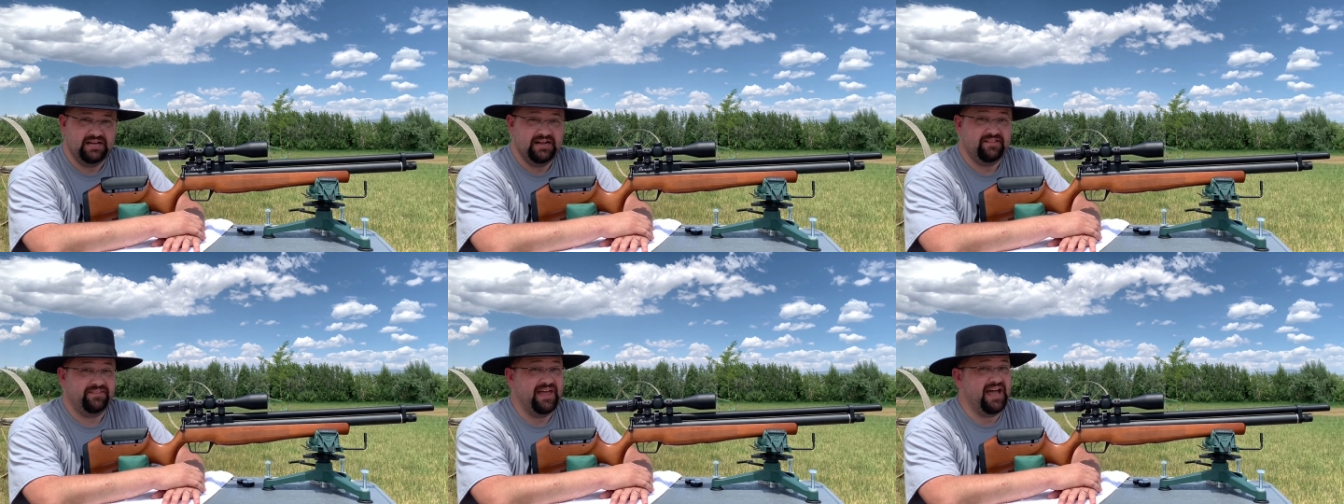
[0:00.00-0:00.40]

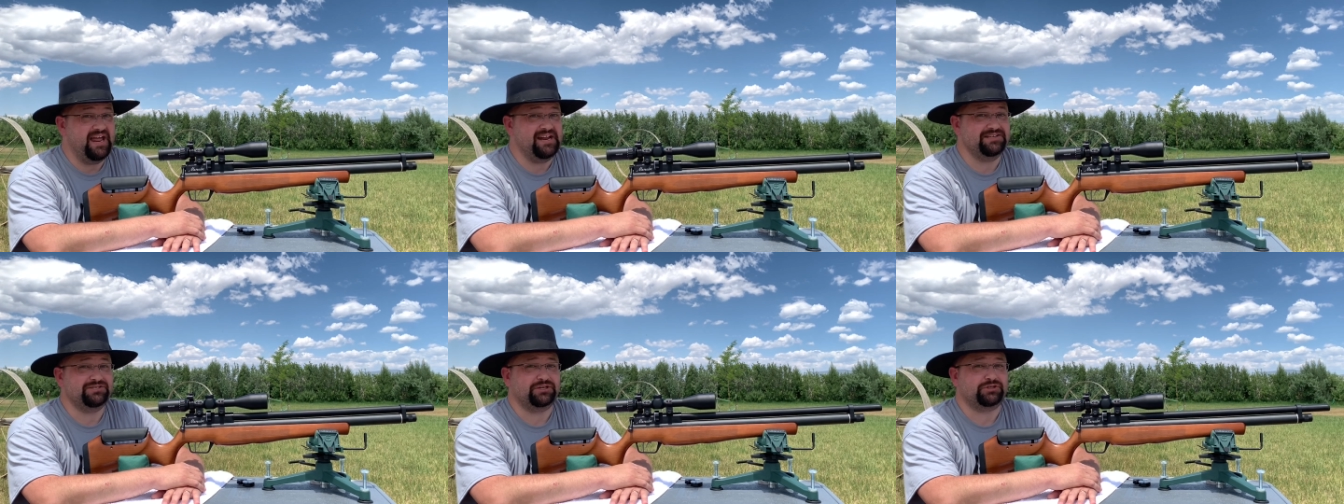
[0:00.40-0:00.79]
That
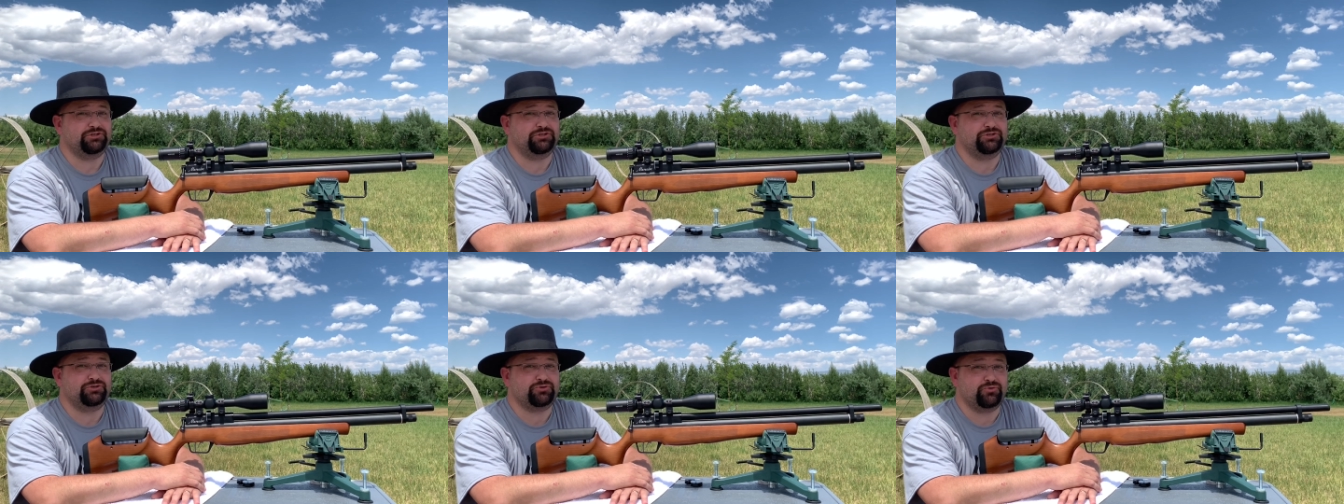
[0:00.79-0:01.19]
is
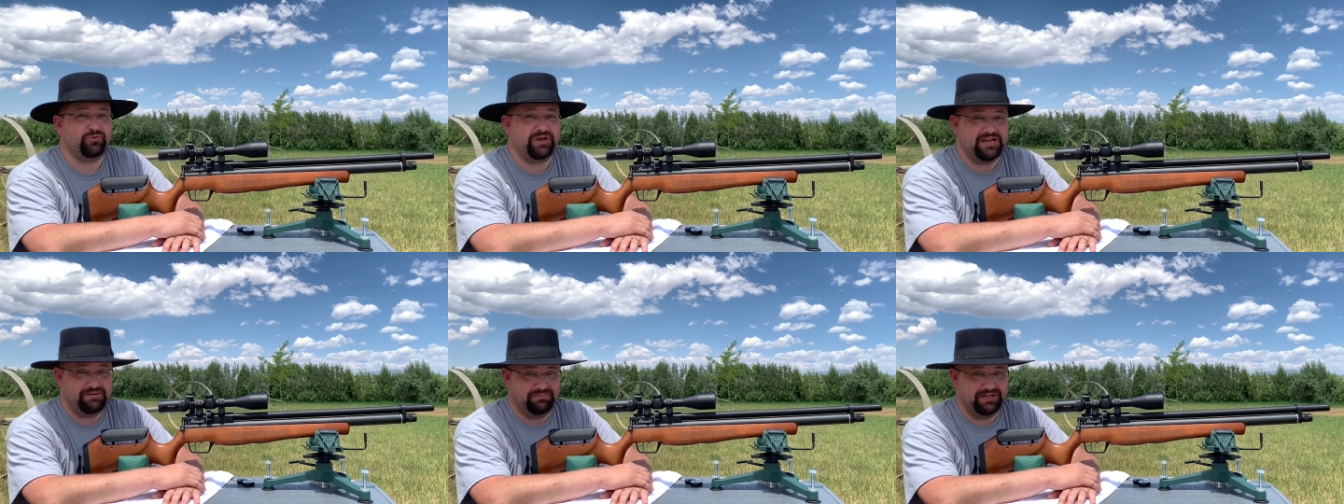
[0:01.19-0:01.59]

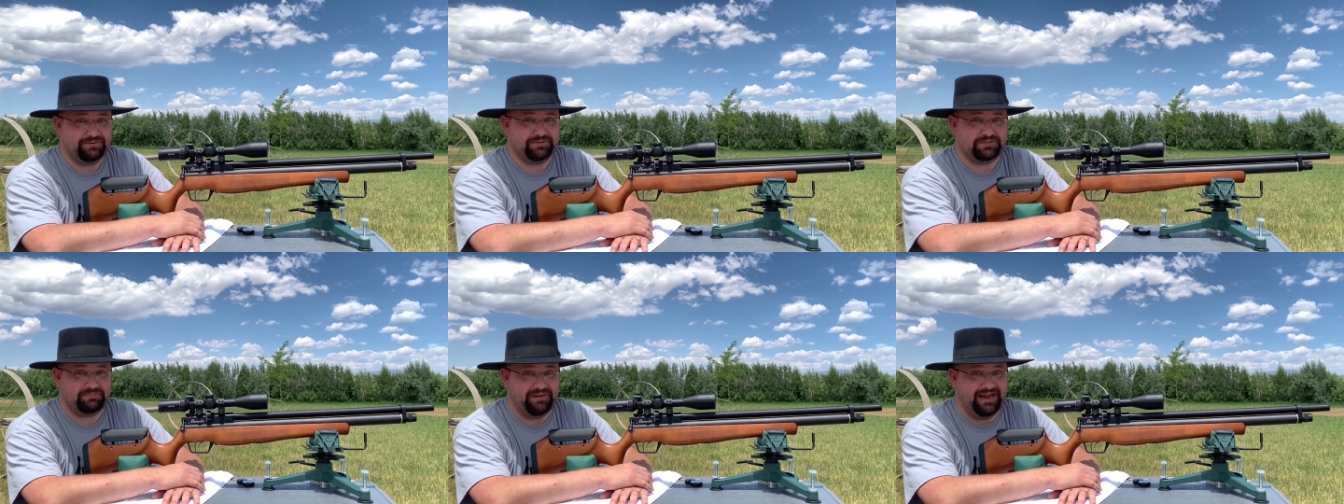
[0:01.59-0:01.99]
extremely
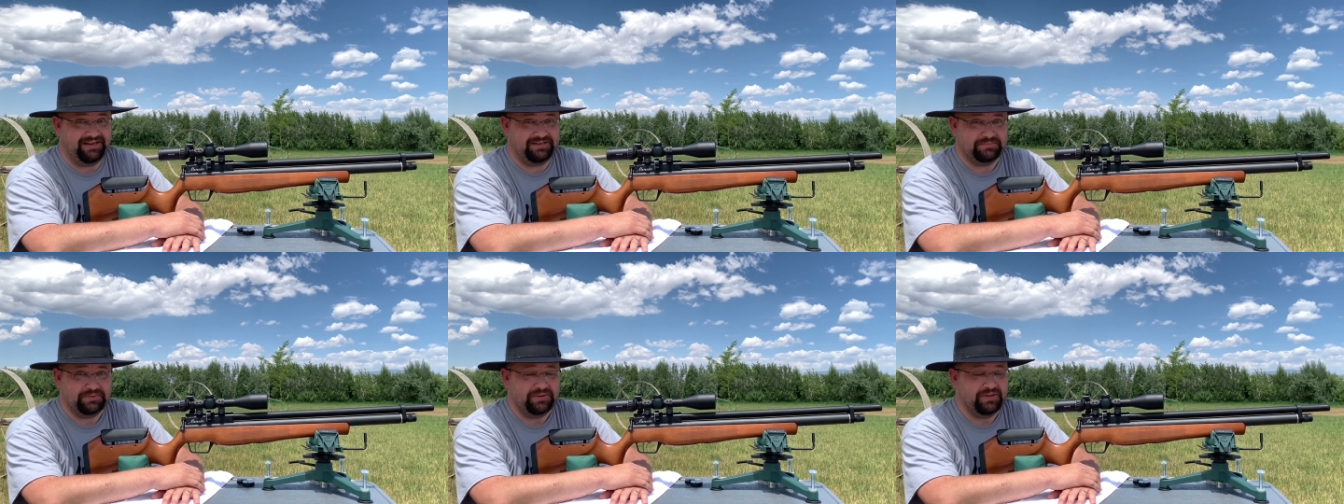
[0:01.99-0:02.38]
respectable.